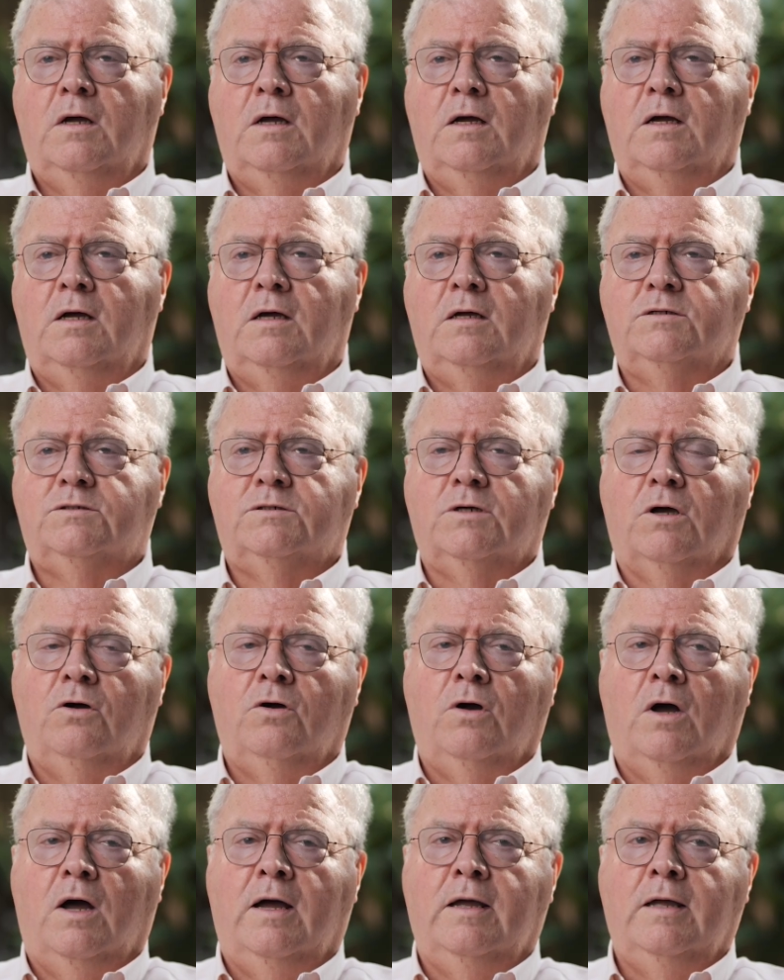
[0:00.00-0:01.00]

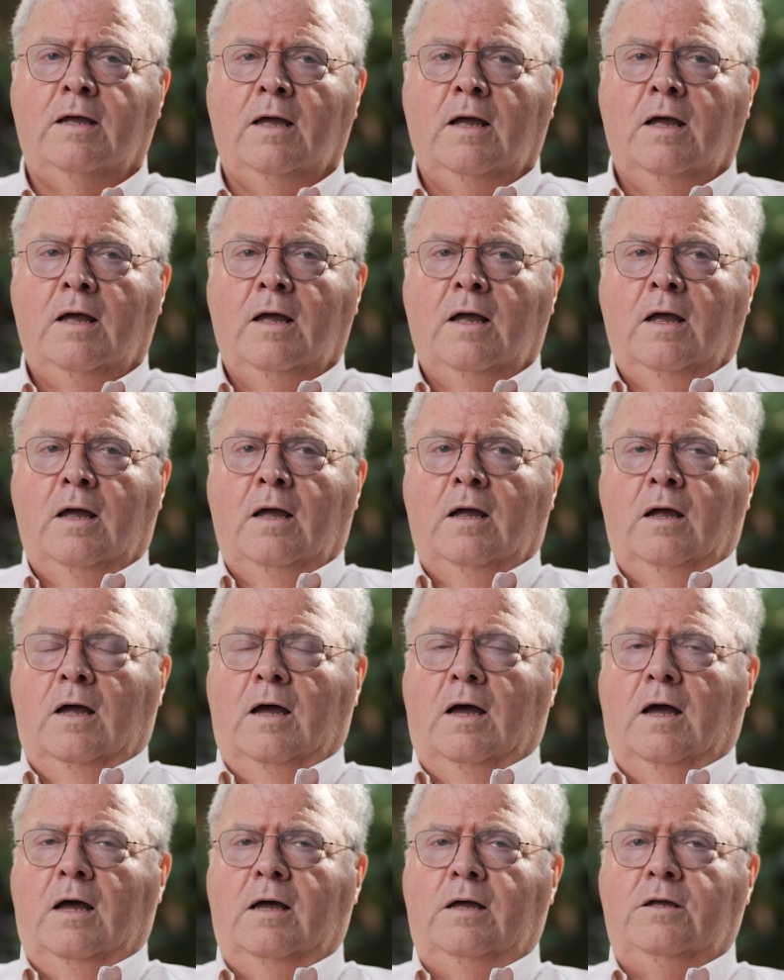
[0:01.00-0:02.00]
So
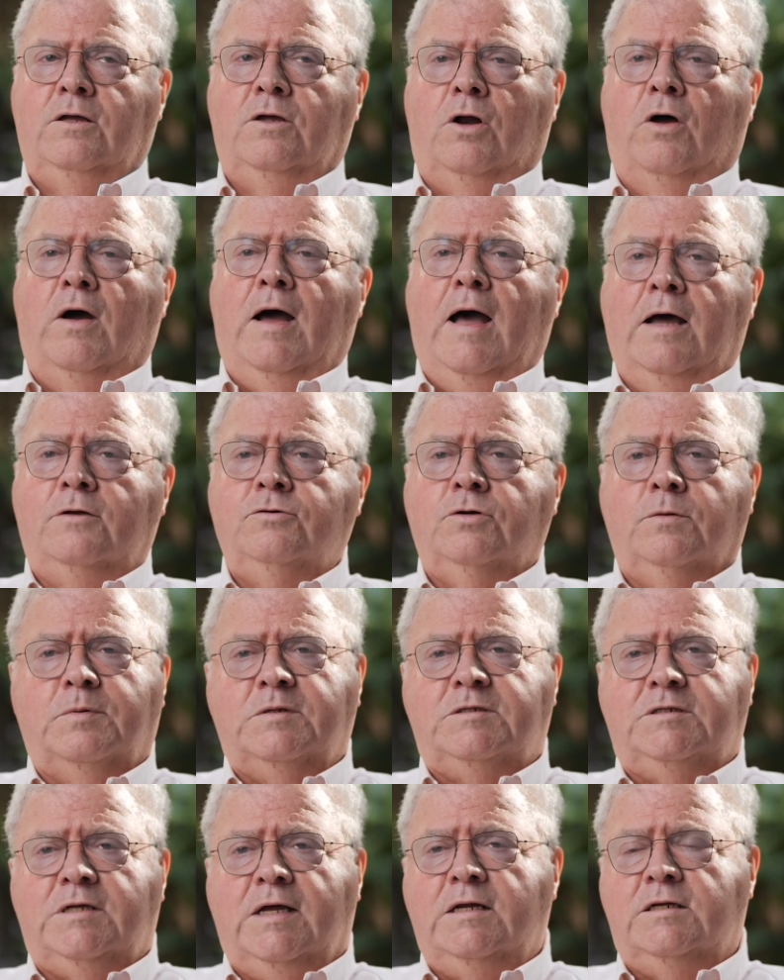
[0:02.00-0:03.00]

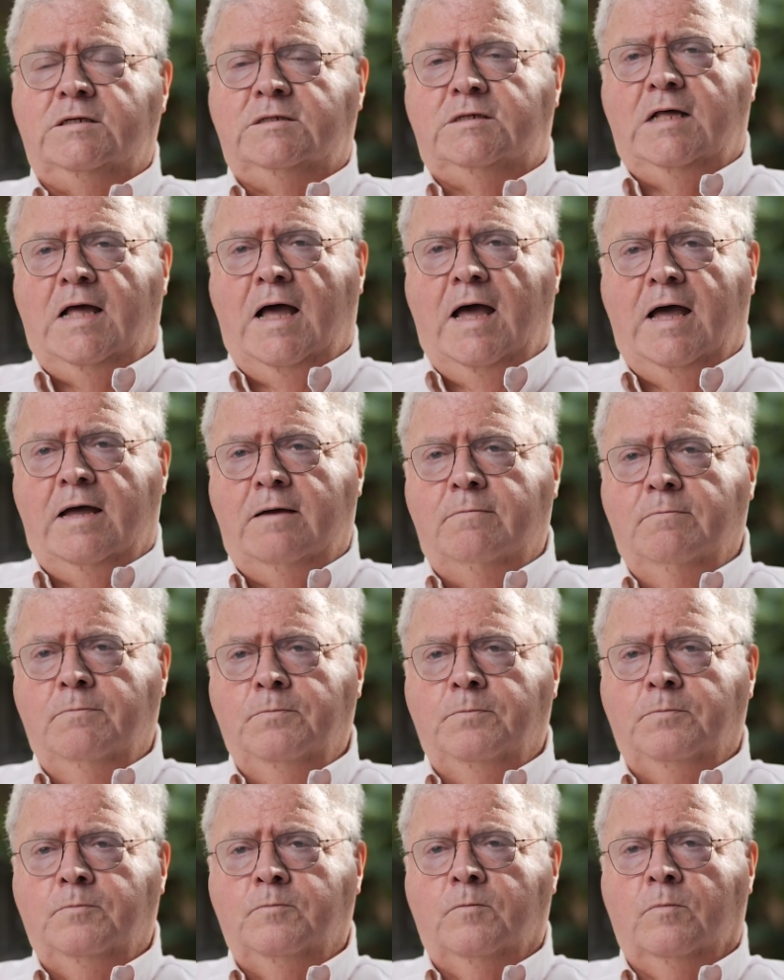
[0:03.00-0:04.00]
100% is the aim.
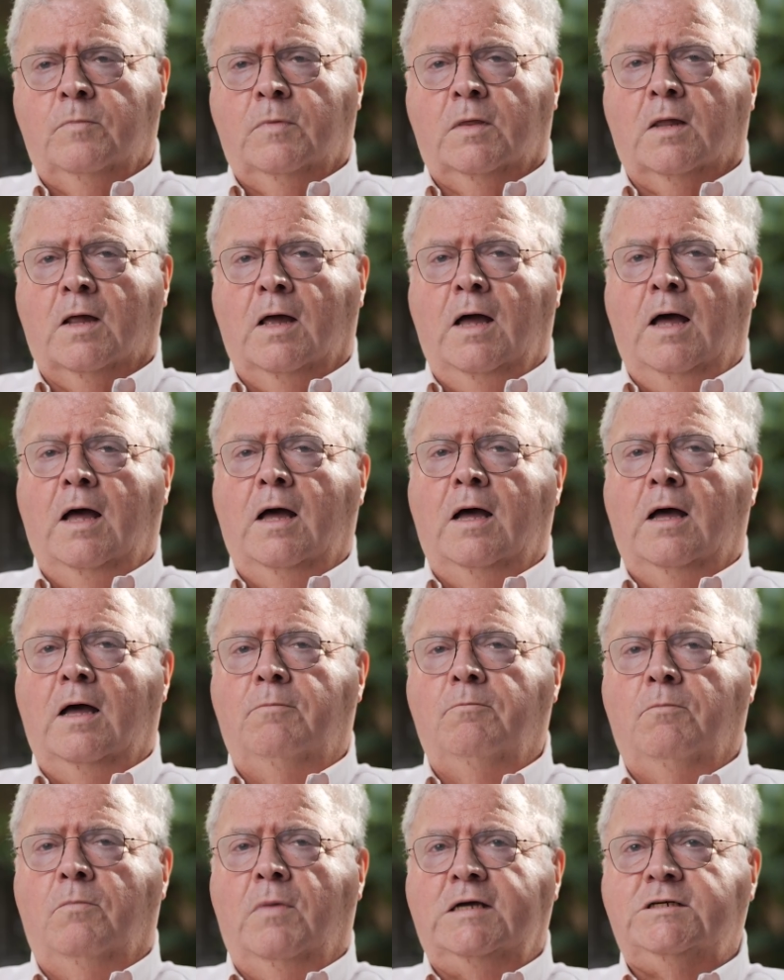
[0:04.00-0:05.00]

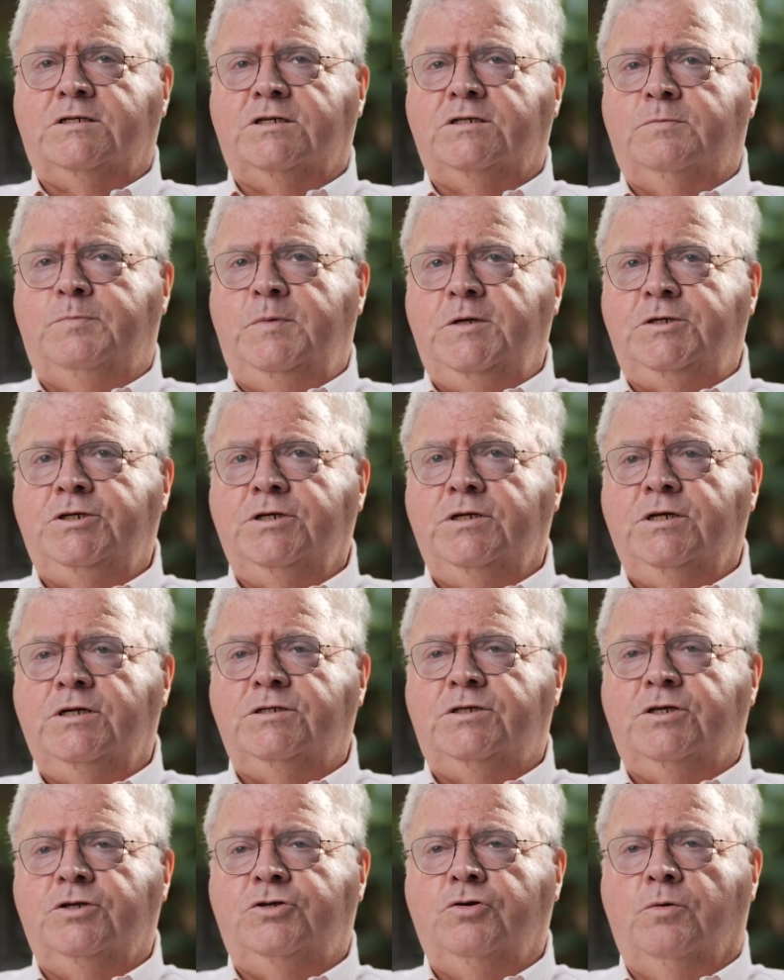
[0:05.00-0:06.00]
My suspicion
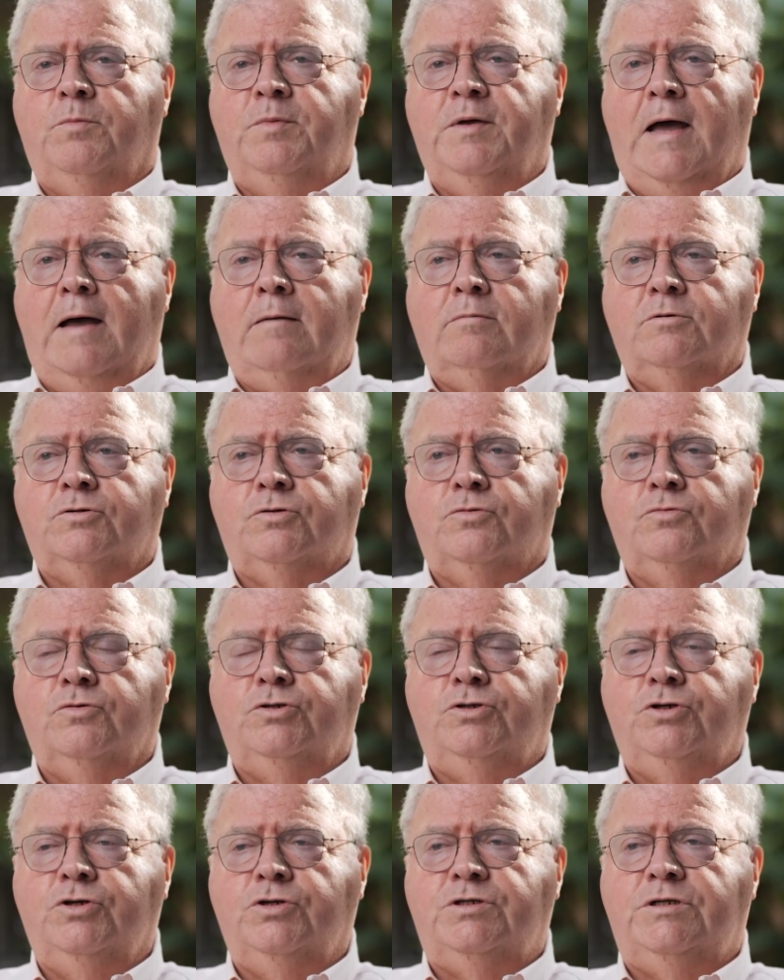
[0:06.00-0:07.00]
is that you'll be able to
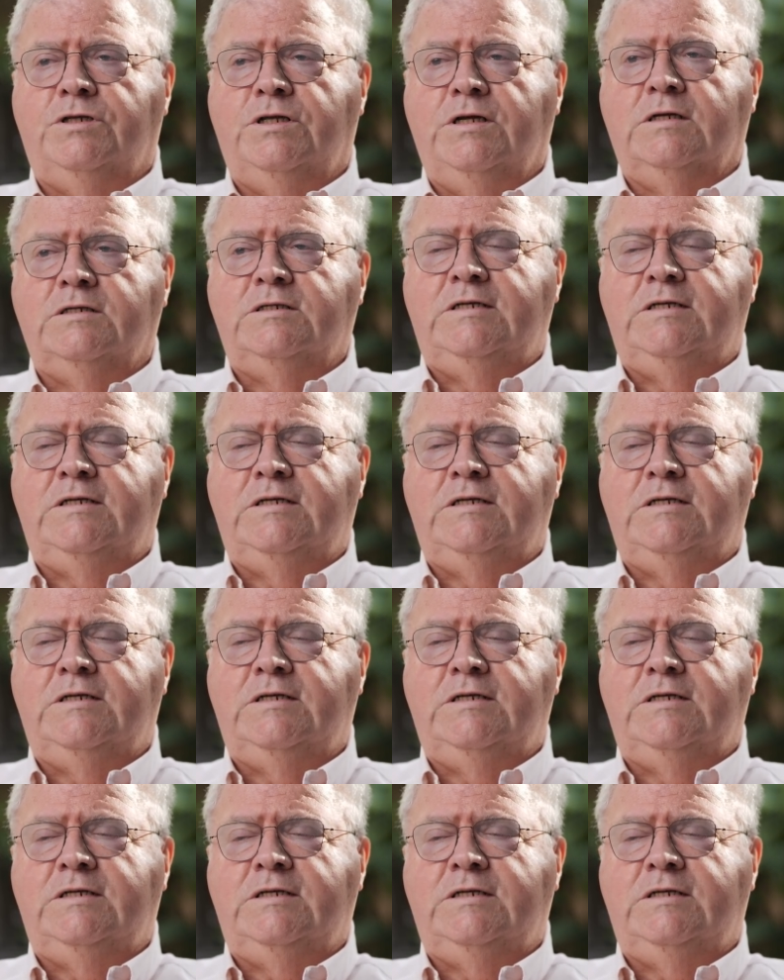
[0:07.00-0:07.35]
reduce the